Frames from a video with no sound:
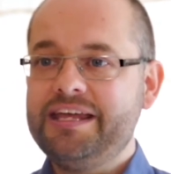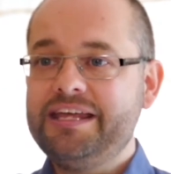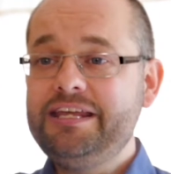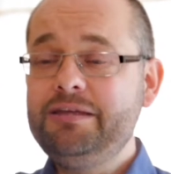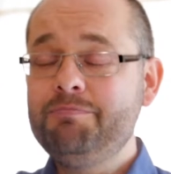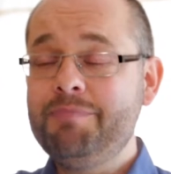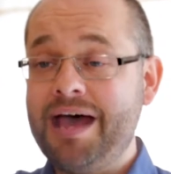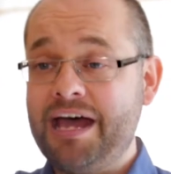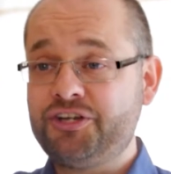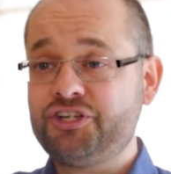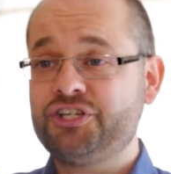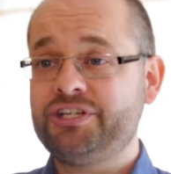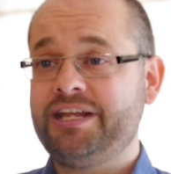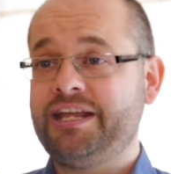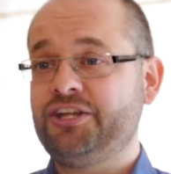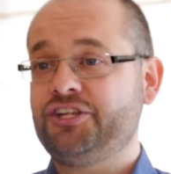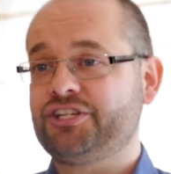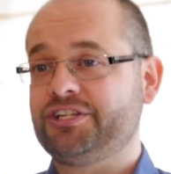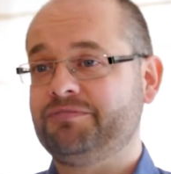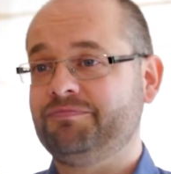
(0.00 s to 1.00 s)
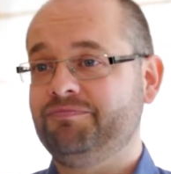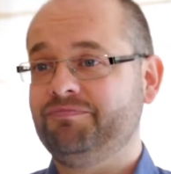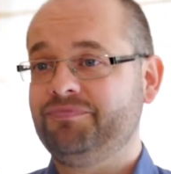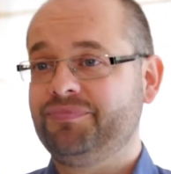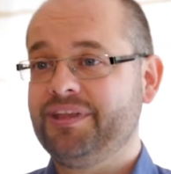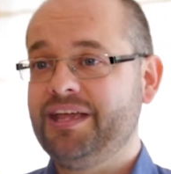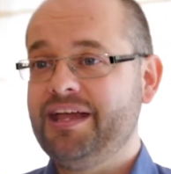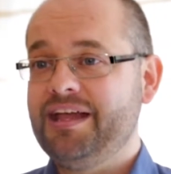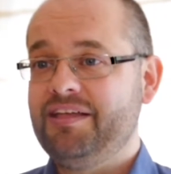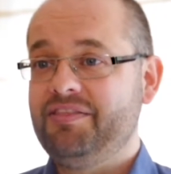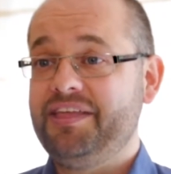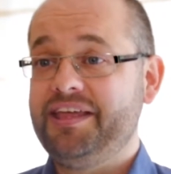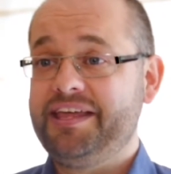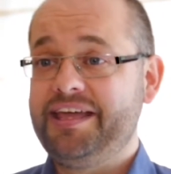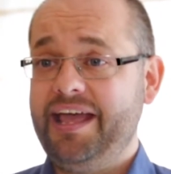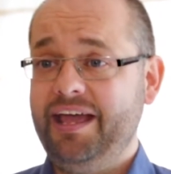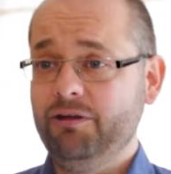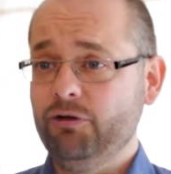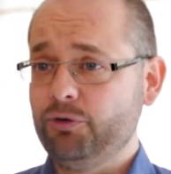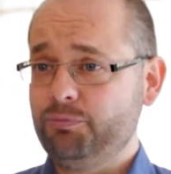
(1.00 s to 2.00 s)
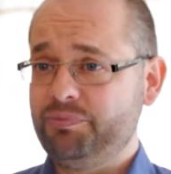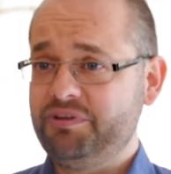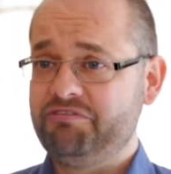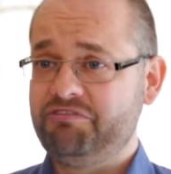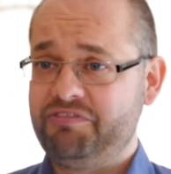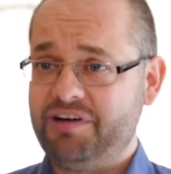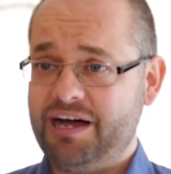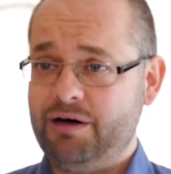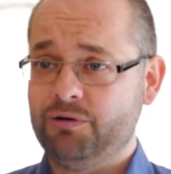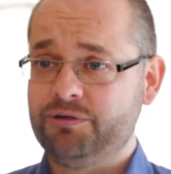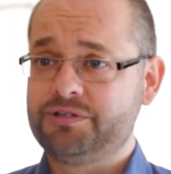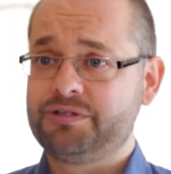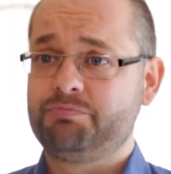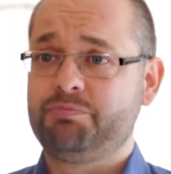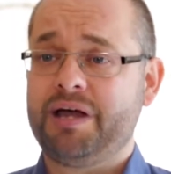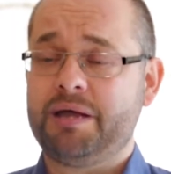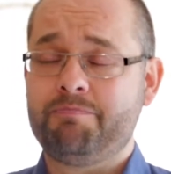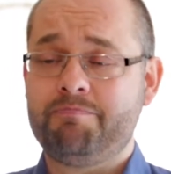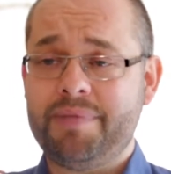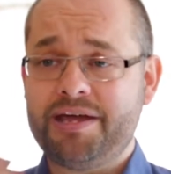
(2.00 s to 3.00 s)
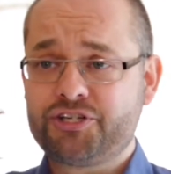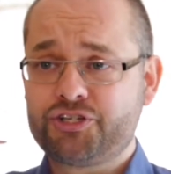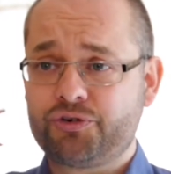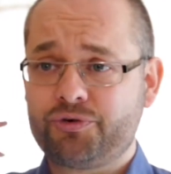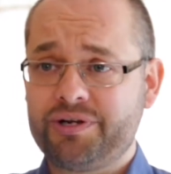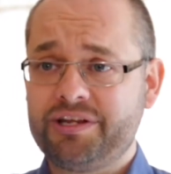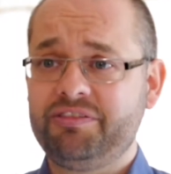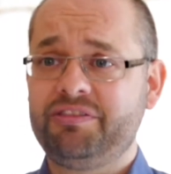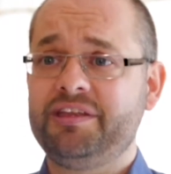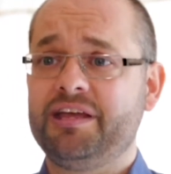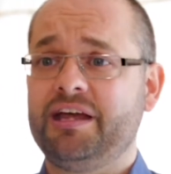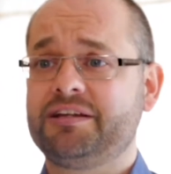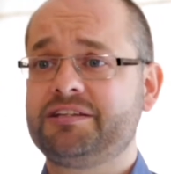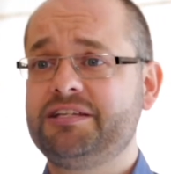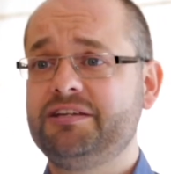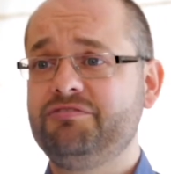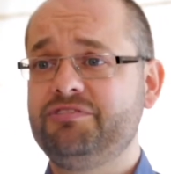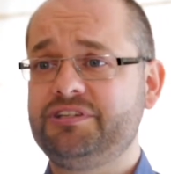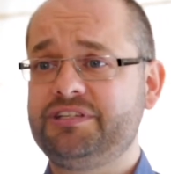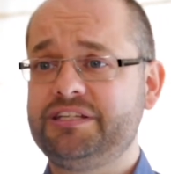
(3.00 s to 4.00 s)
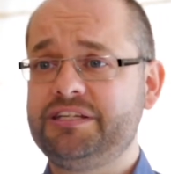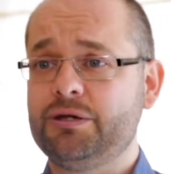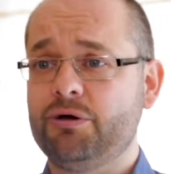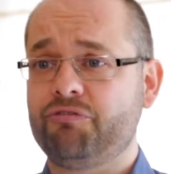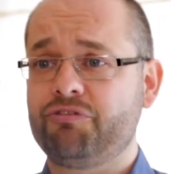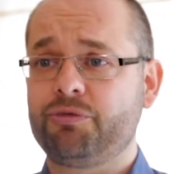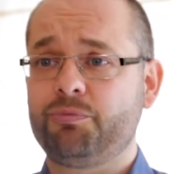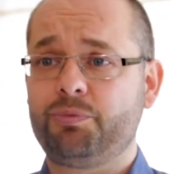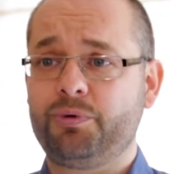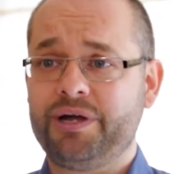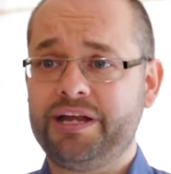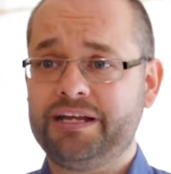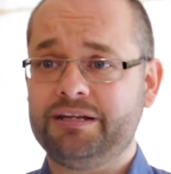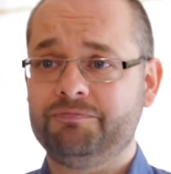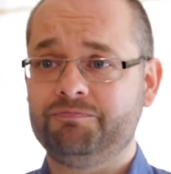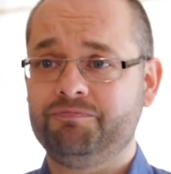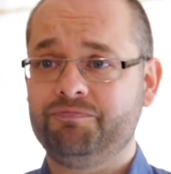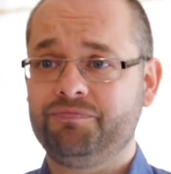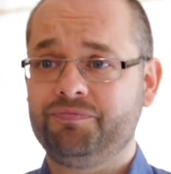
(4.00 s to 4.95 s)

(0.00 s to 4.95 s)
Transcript: imagination, they cannot be found by measuring the activity of the brain.